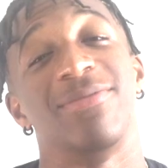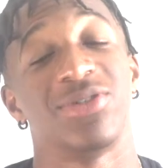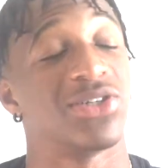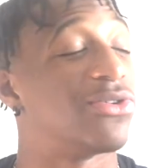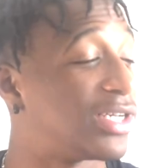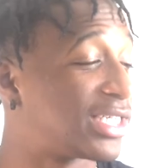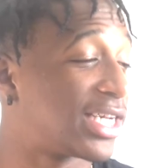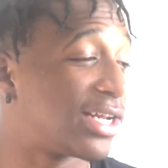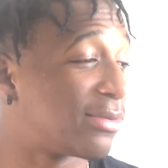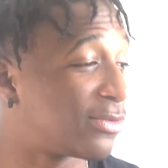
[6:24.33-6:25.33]
I'm showing the
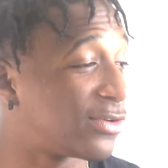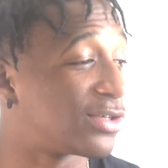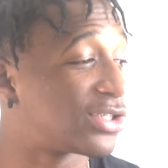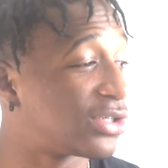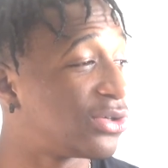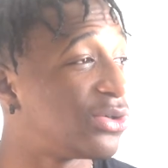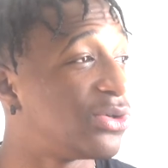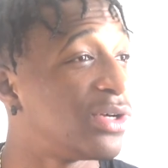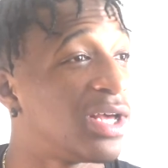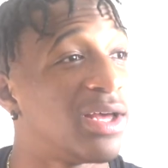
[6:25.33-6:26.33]
setup real soon.